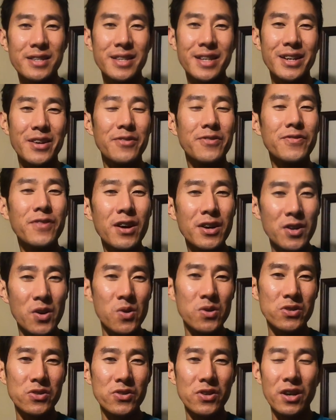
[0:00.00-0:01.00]
It's like a fun
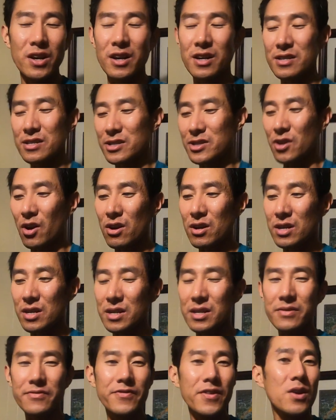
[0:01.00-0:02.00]
ultra,
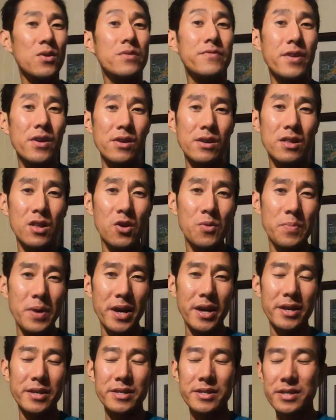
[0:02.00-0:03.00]
starting very low
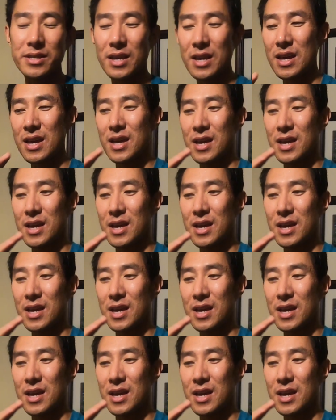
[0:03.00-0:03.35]
pace,